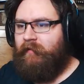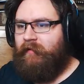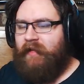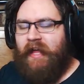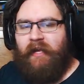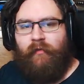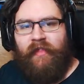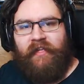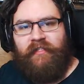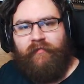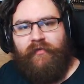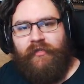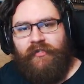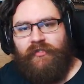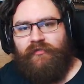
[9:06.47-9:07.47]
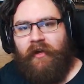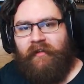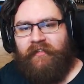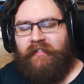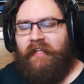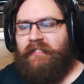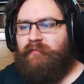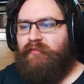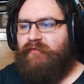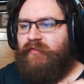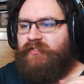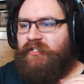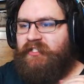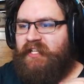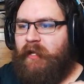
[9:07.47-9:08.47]
Anyway, that's it for the strengths. Let's move
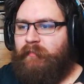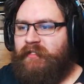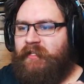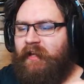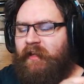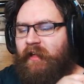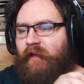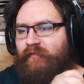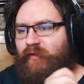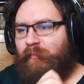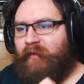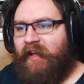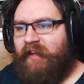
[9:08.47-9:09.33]
on to tips for playing